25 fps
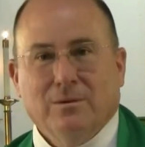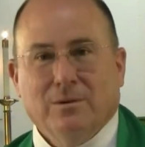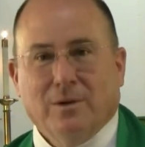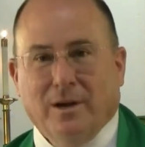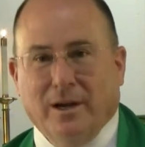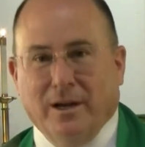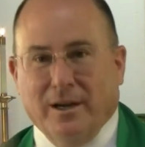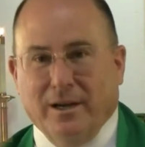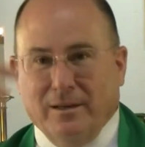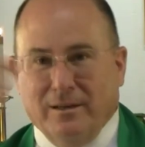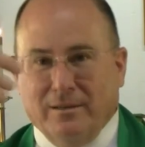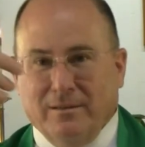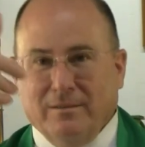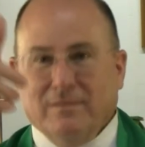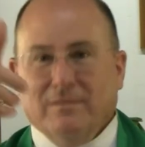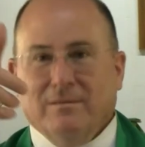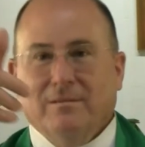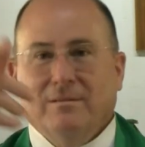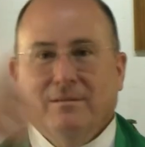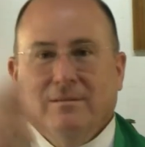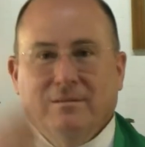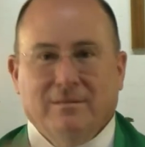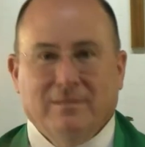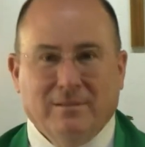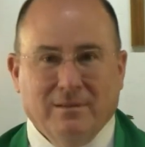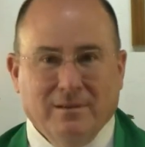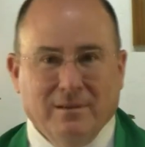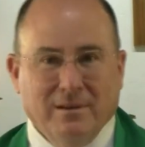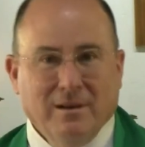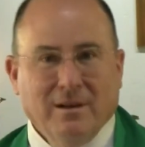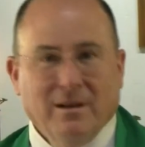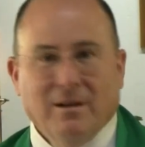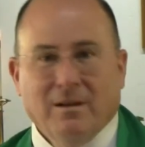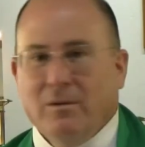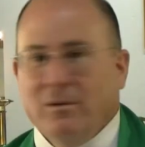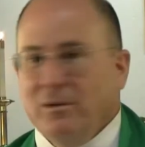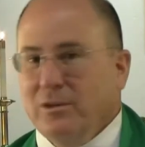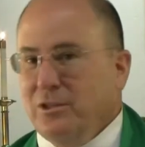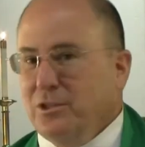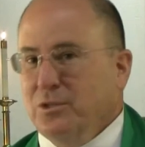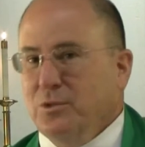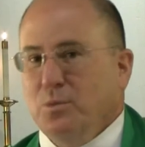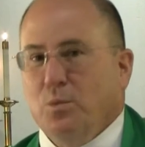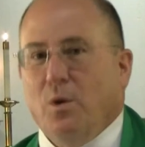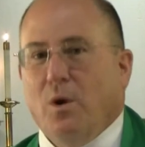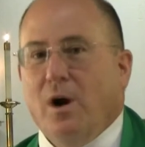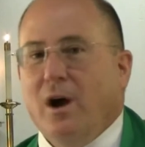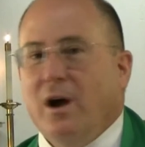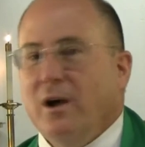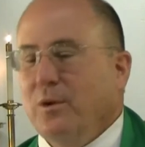Right?
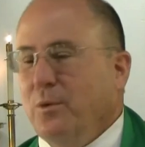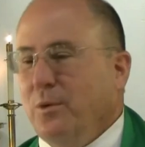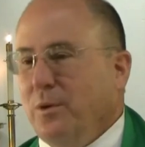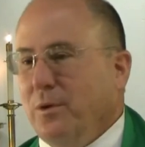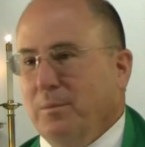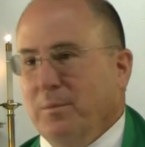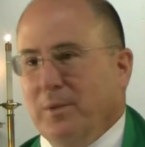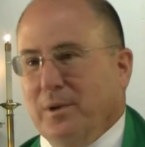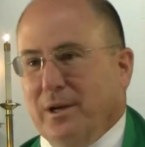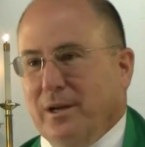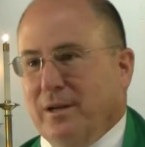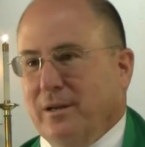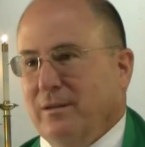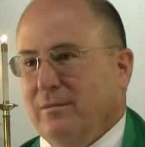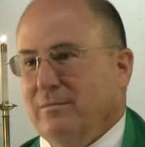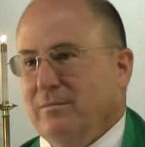Just walk with me.